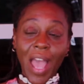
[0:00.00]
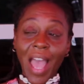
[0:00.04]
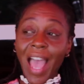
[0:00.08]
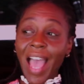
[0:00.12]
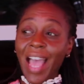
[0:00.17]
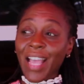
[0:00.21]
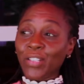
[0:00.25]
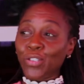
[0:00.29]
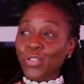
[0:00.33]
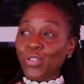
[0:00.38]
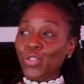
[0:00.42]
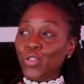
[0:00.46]

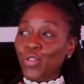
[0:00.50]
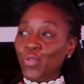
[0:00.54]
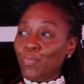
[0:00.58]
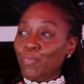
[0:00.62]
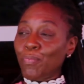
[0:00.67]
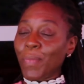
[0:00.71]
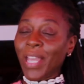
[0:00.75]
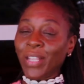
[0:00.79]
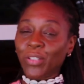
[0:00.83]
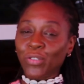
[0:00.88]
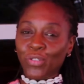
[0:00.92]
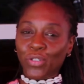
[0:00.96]
as you
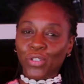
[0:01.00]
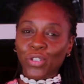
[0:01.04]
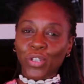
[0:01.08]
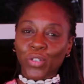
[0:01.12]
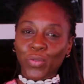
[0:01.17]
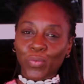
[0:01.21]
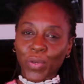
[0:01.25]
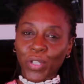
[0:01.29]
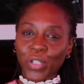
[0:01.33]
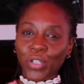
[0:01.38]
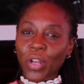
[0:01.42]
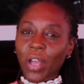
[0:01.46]

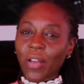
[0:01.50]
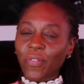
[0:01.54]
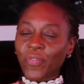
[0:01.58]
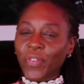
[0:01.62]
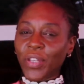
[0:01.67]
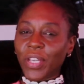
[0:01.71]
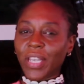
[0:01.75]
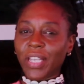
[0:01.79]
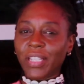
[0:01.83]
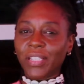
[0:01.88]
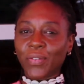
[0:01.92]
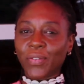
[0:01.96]
mentioned, which I
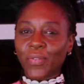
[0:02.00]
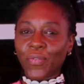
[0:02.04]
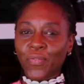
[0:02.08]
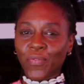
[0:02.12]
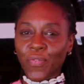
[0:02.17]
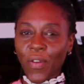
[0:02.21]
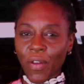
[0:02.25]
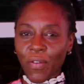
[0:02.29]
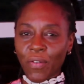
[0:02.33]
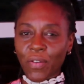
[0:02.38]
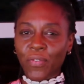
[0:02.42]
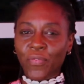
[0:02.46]
think is a
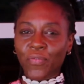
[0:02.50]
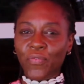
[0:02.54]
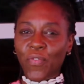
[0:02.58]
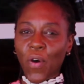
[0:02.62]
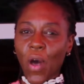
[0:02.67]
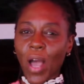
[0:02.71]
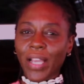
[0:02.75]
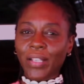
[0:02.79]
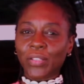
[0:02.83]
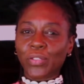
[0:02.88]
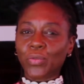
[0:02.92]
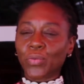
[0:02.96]
very
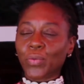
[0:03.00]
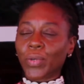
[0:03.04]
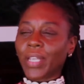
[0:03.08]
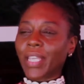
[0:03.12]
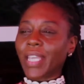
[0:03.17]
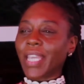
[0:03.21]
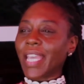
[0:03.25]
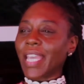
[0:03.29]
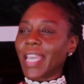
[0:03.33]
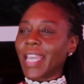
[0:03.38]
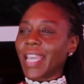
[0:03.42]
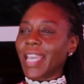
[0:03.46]
vital and
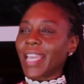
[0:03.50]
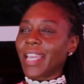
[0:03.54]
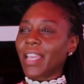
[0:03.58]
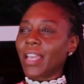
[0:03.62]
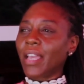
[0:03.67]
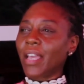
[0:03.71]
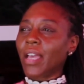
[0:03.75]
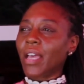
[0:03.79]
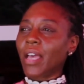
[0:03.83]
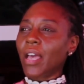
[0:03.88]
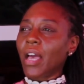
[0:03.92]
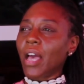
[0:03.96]
key
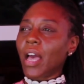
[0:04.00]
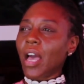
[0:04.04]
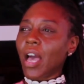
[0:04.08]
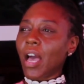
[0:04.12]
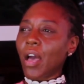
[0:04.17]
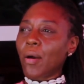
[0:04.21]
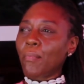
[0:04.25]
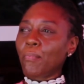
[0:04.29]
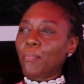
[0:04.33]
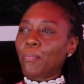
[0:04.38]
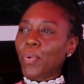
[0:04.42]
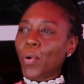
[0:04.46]

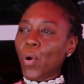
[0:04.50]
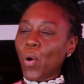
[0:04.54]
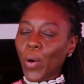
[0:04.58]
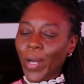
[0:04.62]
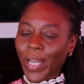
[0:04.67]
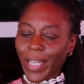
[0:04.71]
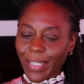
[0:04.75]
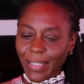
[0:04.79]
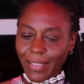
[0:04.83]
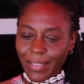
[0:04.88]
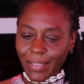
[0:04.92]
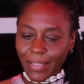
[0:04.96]

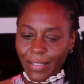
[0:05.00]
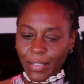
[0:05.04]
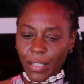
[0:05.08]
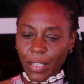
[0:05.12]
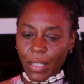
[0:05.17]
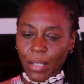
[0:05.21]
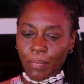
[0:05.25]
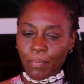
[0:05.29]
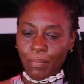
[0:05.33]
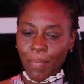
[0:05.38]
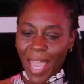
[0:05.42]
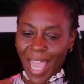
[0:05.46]
point
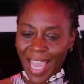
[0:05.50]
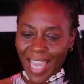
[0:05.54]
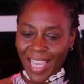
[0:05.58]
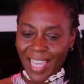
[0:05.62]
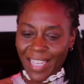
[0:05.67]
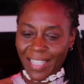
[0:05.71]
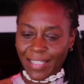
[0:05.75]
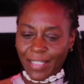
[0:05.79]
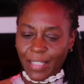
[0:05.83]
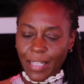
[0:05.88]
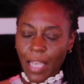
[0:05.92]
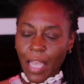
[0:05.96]
made,
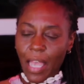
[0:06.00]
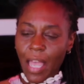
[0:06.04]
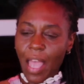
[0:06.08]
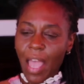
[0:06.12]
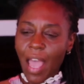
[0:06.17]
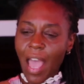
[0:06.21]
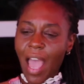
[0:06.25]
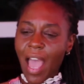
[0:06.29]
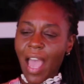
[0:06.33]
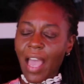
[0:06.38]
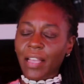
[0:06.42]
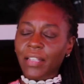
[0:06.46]

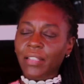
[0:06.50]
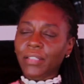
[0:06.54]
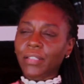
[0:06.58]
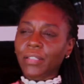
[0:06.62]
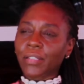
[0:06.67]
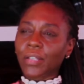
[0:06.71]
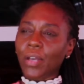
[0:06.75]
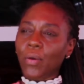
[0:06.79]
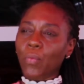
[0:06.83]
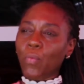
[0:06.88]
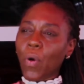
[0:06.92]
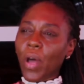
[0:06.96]
and
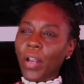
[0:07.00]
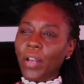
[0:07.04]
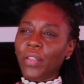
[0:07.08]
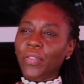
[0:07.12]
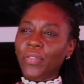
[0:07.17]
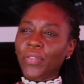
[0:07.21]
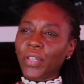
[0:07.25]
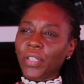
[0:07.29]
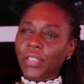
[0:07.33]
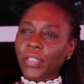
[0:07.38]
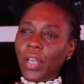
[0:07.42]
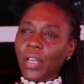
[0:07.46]
one of
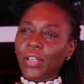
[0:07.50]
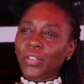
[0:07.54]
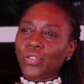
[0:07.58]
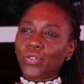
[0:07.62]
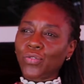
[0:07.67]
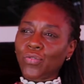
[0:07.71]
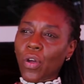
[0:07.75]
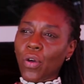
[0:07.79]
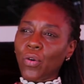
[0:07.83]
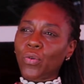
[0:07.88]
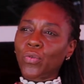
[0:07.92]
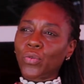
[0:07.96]
the things I
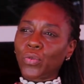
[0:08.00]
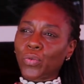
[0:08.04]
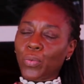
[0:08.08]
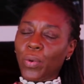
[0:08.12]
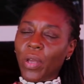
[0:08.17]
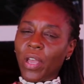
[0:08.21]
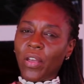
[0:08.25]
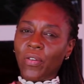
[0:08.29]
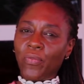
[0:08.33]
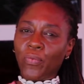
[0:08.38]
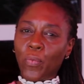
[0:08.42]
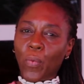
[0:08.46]
struggled
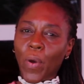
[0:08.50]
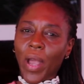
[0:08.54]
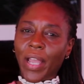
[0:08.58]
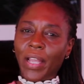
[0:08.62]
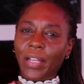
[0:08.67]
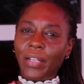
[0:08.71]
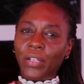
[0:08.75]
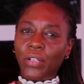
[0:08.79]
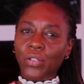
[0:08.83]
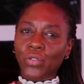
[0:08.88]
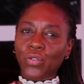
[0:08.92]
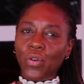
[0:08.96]
with when
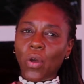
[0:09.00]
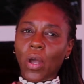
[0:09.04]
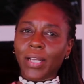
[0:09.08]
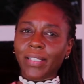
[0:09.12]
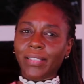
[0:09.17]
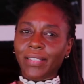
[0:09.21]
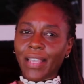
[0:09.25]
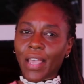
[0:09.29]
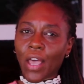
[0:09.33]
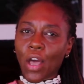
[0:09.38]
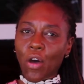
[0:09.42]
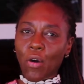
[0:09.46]
trying
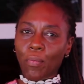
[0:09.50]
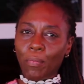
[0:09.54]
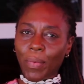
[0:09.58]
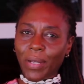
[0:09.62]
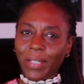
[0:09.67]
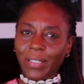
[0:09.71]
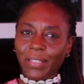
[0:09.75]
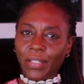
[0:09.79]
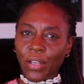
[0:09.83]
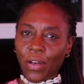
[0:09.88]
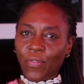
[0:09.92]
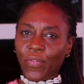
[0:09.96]
to help
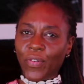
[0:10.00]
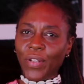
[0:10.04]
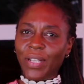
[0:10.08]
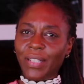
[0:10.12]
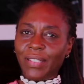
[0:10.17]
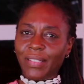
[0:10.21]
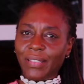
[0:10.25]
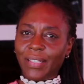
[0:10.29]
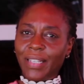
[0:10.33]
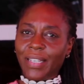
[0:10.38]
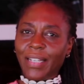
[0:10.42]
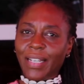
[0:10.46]
myself
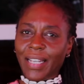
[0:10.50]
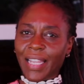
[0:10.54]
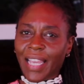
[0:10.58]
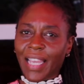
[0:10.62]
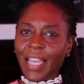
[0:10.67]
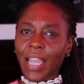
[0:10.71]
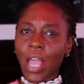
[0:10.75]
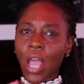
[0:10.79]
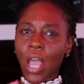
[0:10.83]
holistically